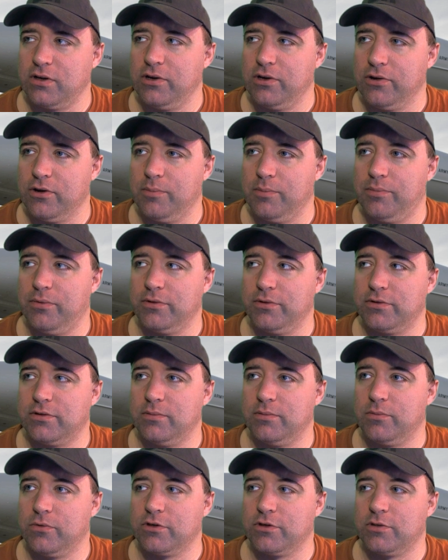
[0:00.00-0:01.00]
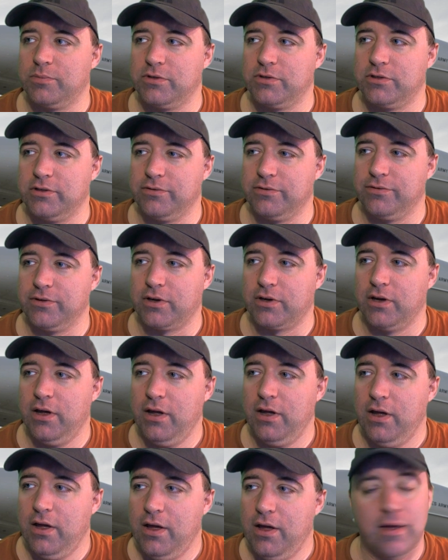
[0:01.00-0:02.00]
Europe was the more specific.
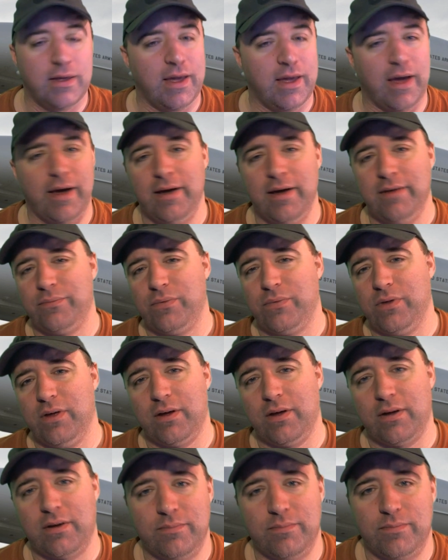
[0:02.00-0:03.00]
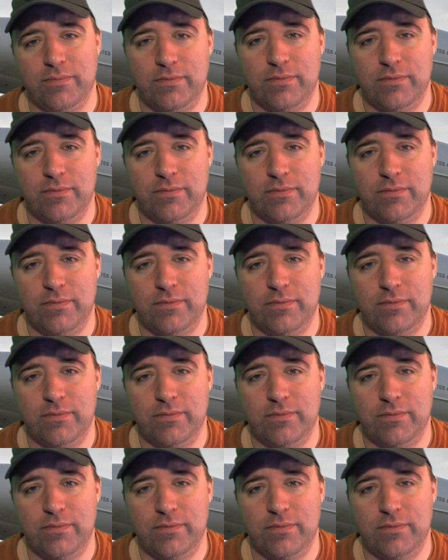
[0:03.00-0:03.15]
Yeah, uh,